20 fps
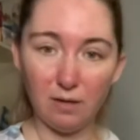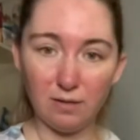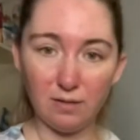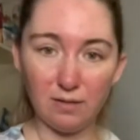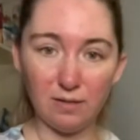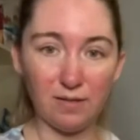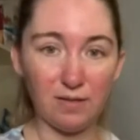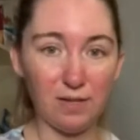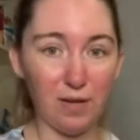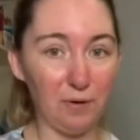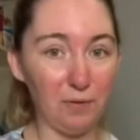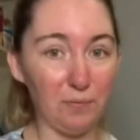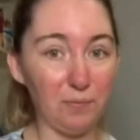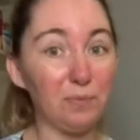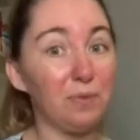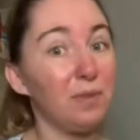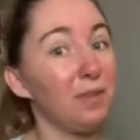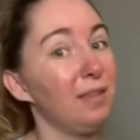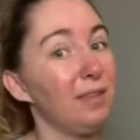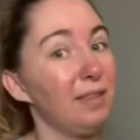So
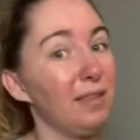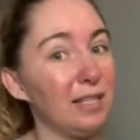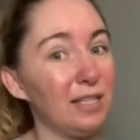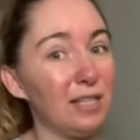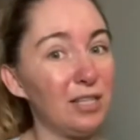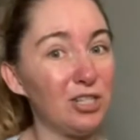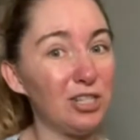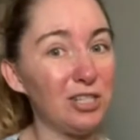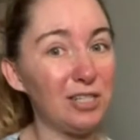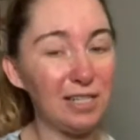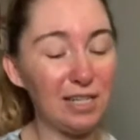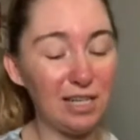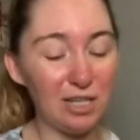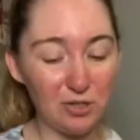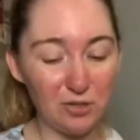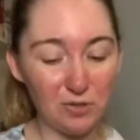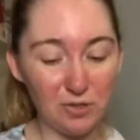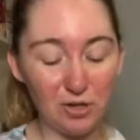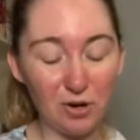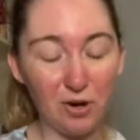this is just to get
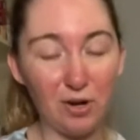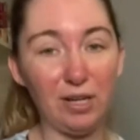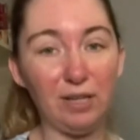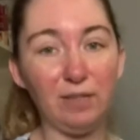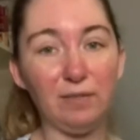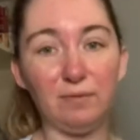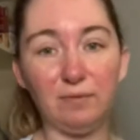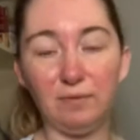you started,